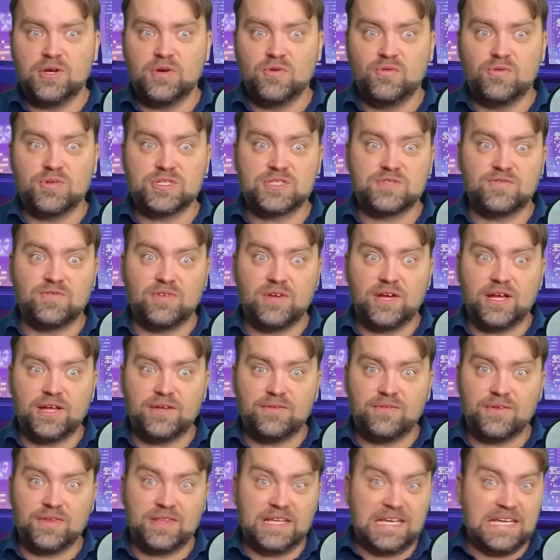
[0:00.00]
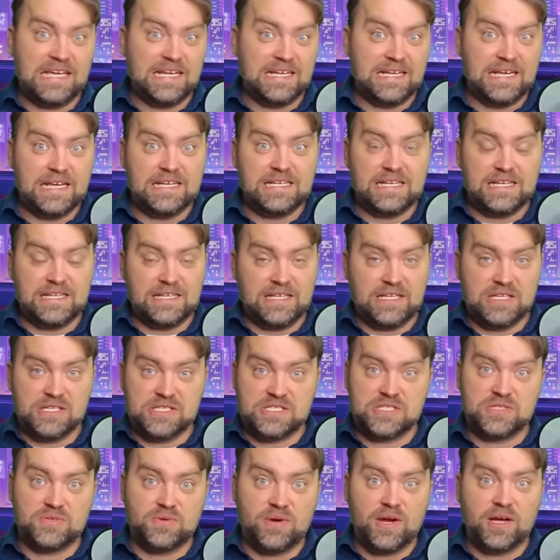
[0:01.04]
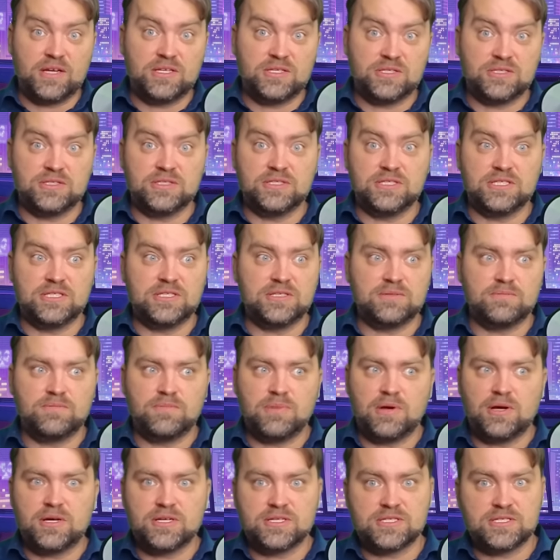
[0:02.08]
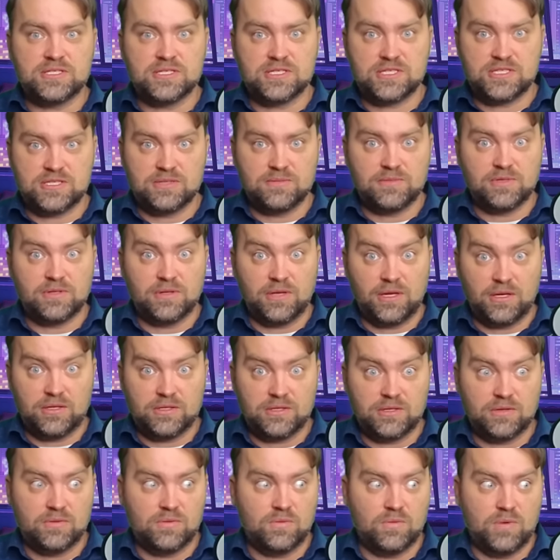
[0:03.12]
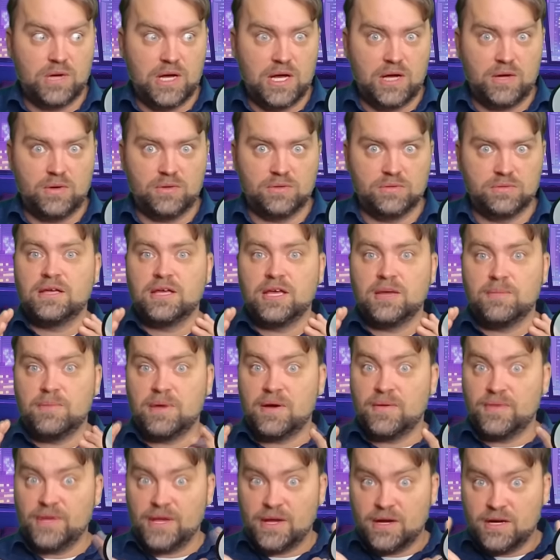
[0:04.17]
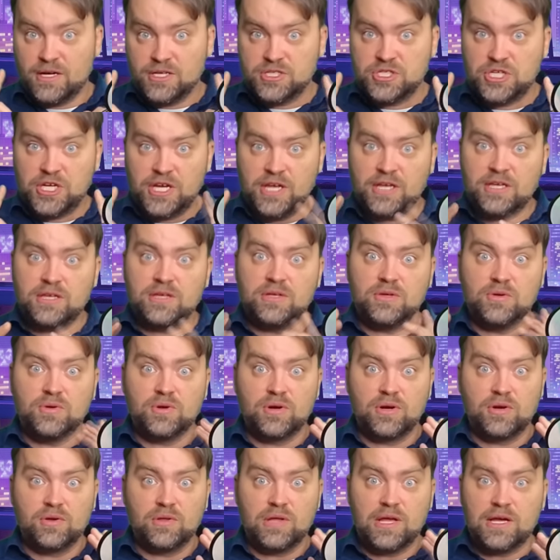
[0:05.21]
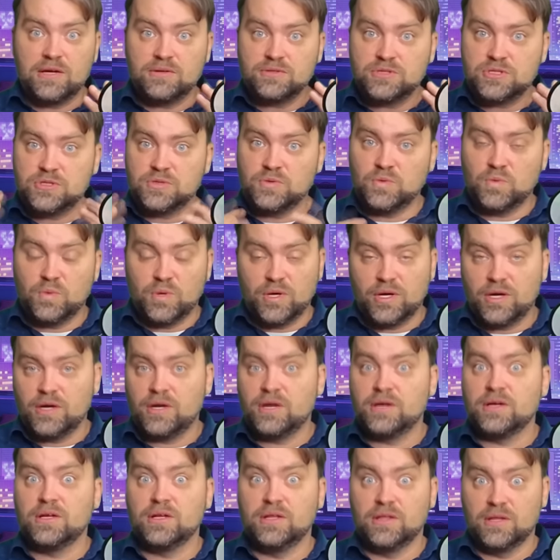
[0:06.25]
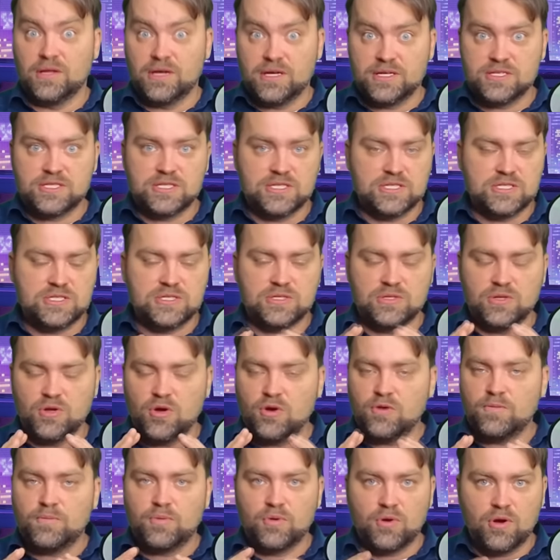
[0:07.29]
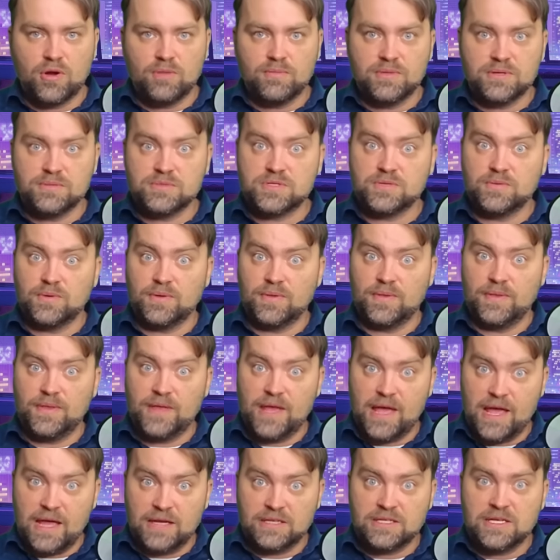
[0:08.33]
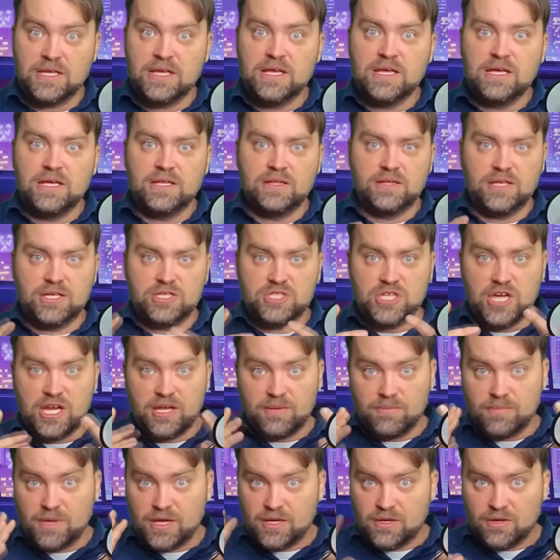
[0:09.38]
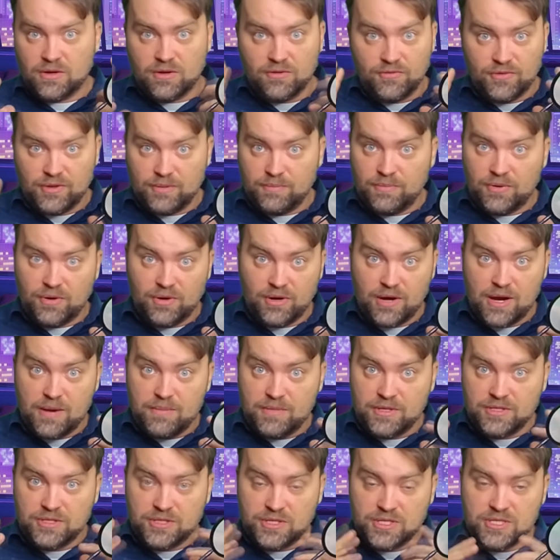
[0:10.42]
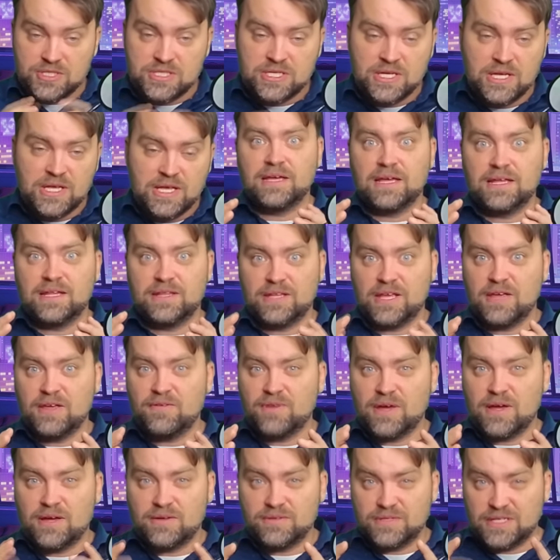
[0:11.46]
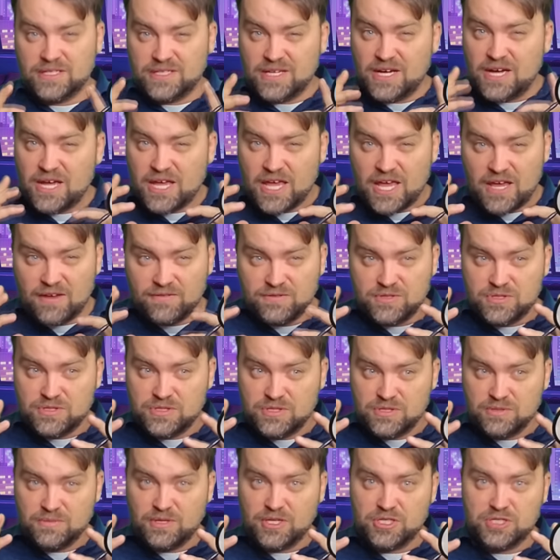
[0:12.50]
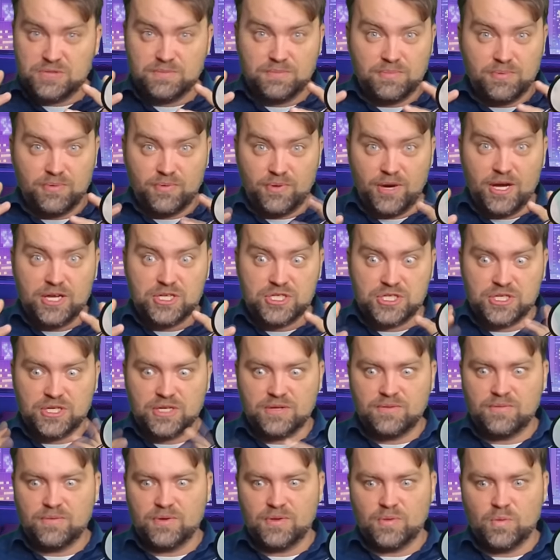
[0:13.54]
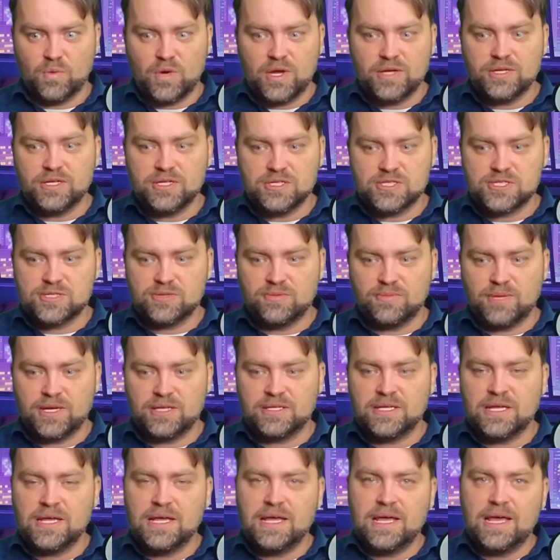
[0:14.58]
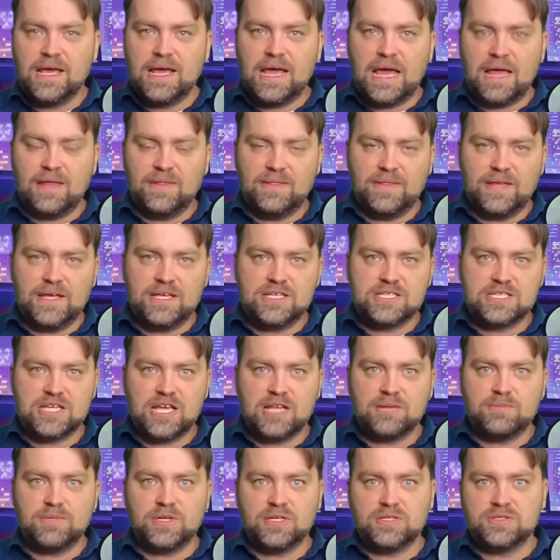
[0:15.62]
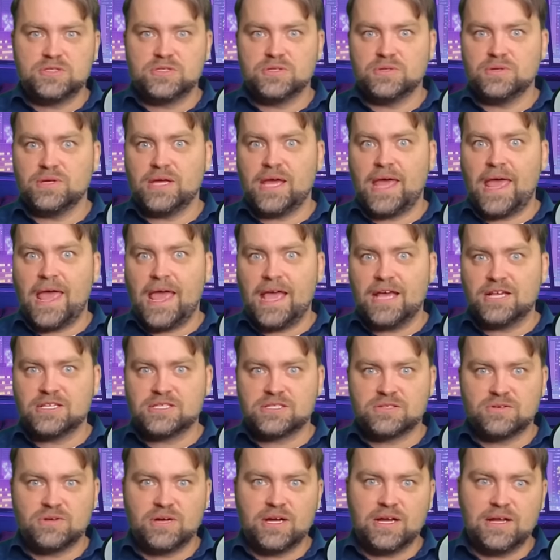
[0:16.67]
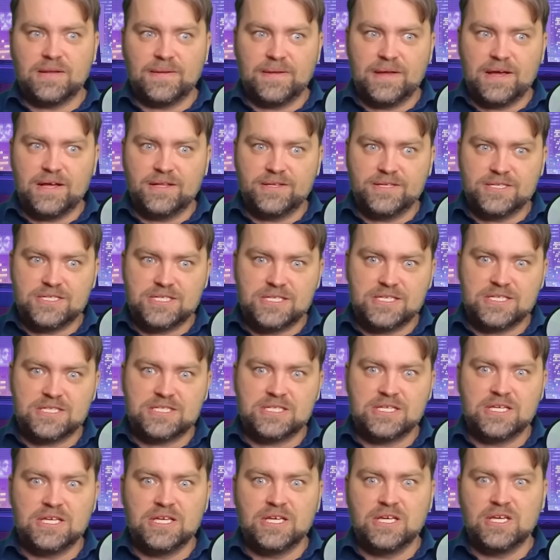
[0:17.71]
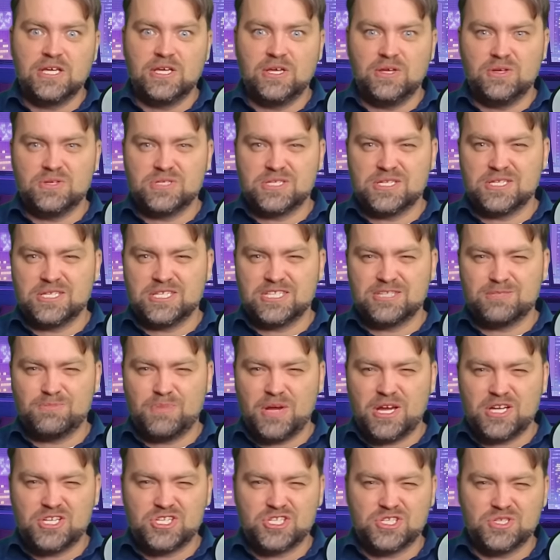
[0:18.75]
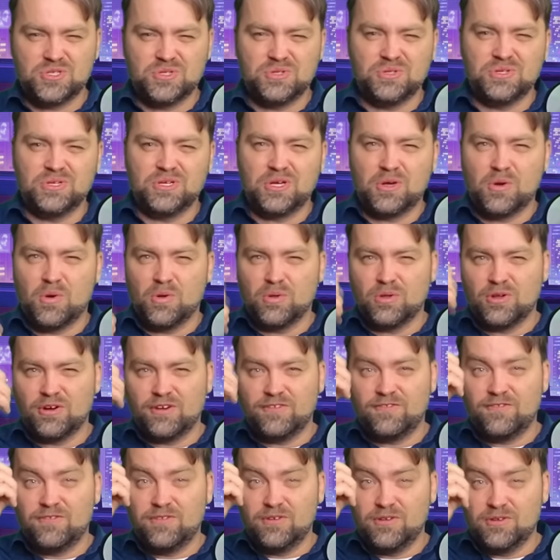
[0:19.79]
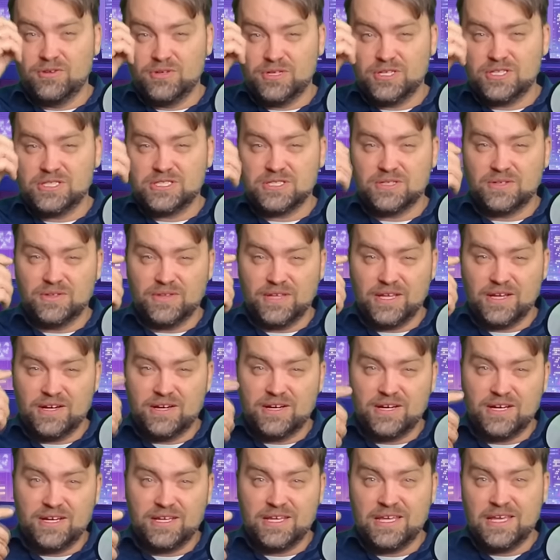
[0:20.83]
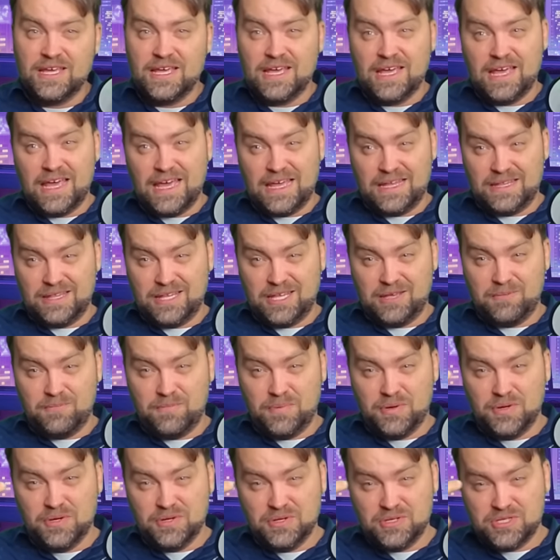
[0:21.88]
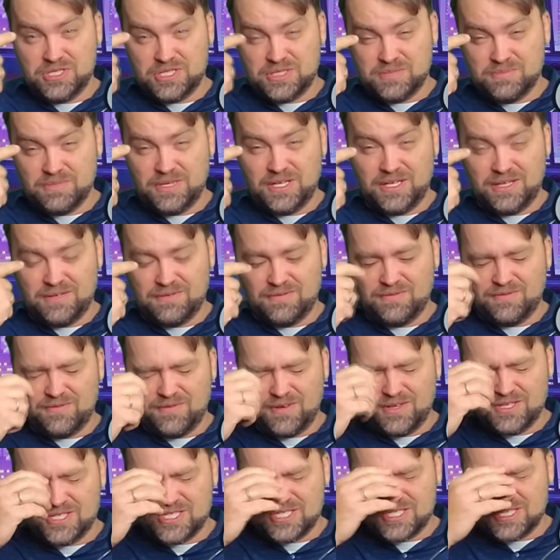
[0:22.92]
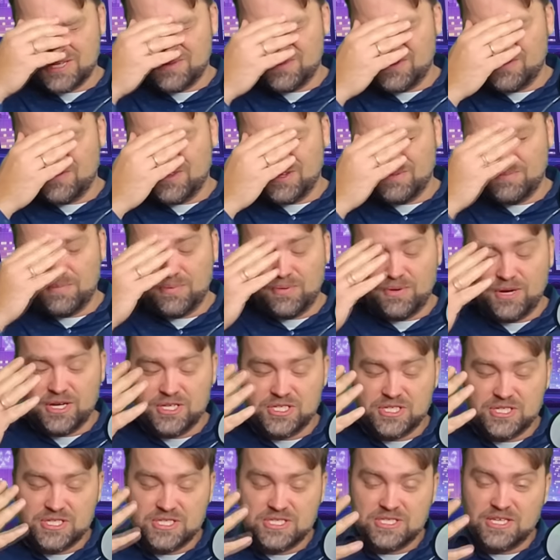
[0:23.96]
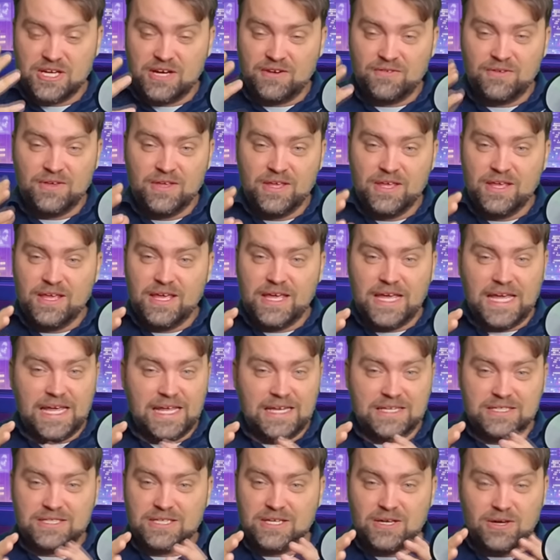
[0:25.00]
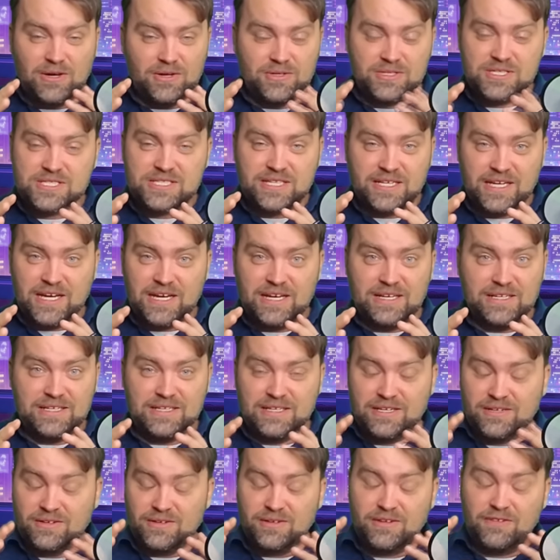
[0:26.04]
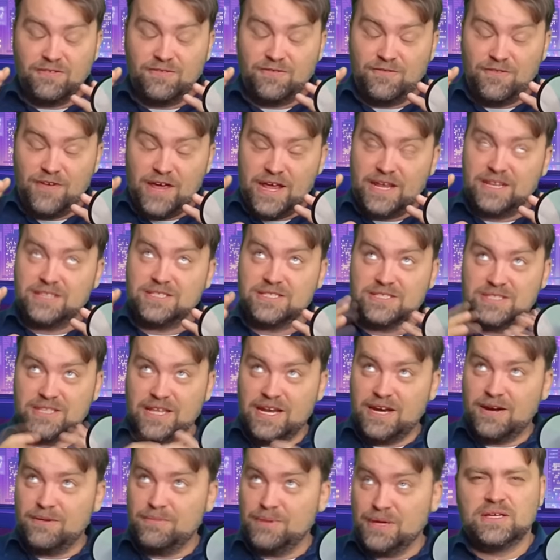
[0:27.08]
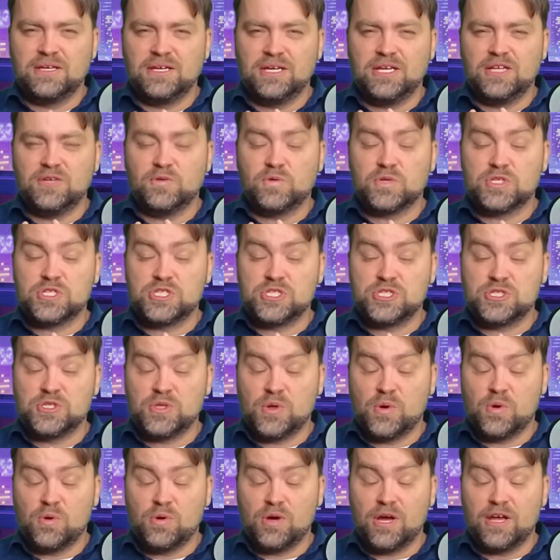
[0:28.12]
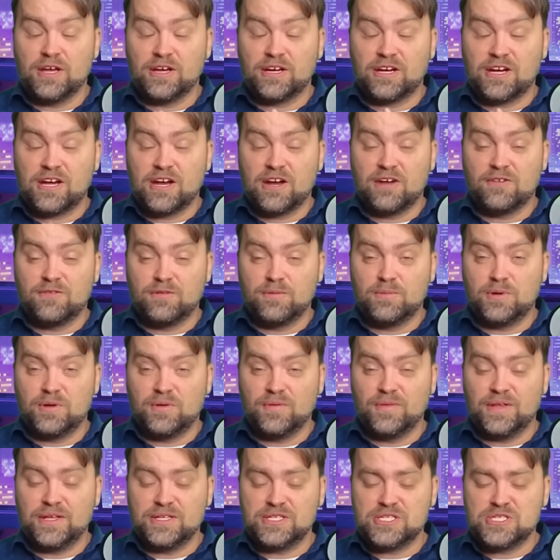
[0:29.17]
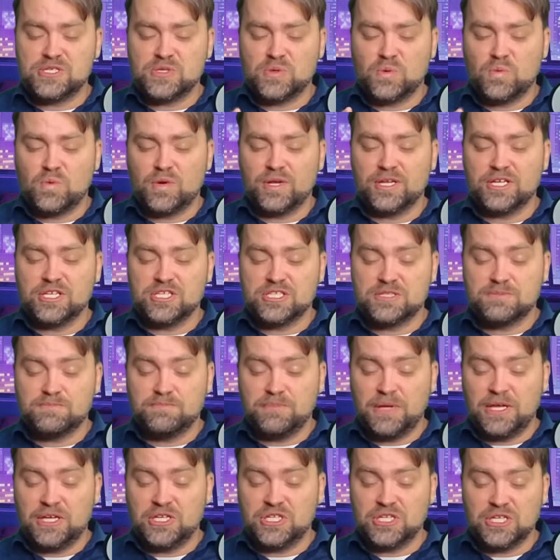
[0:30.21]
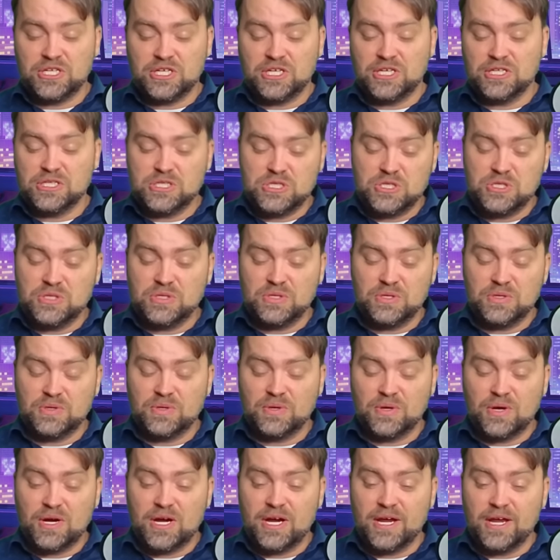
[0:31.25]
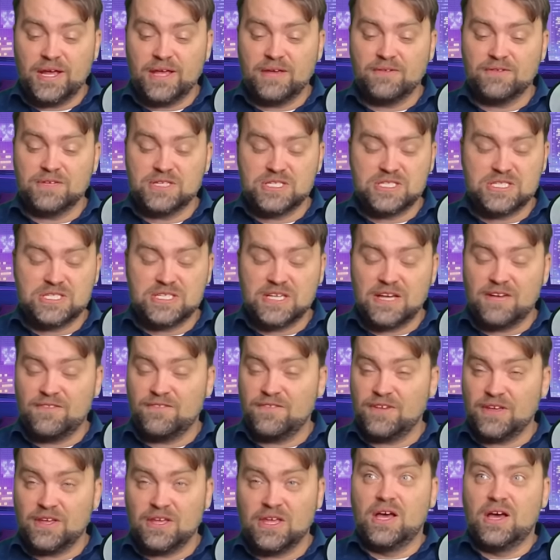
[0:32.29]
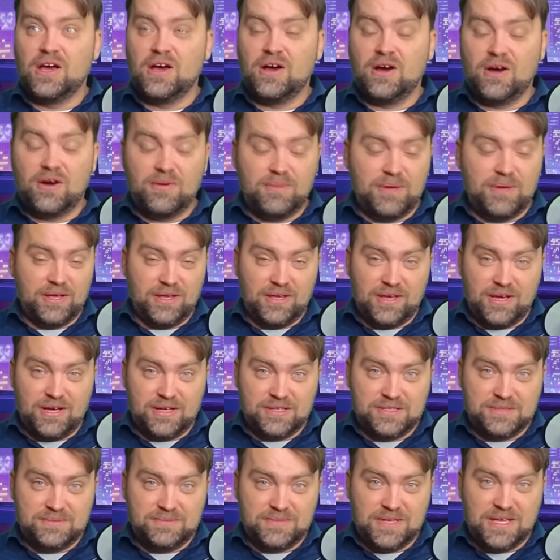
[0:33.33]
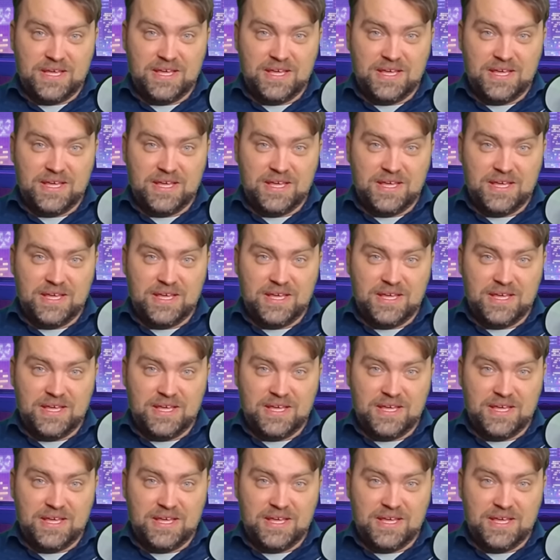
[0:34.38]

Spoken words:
who was flying with Canadian instructor, didn't pass the simulator. Wow. About the eye check, you are allowed to wear glasses, no problems with that. They check many of the parameters and they found that I have too much pressure with one instrument, and they sent me to extra analysis using the special color fluid on the eye, and they pushed me with some of the pressure stuff, and honestly I nearly fainted there because it was so uncomfortable that someone is patching into your eye with something. Oh god.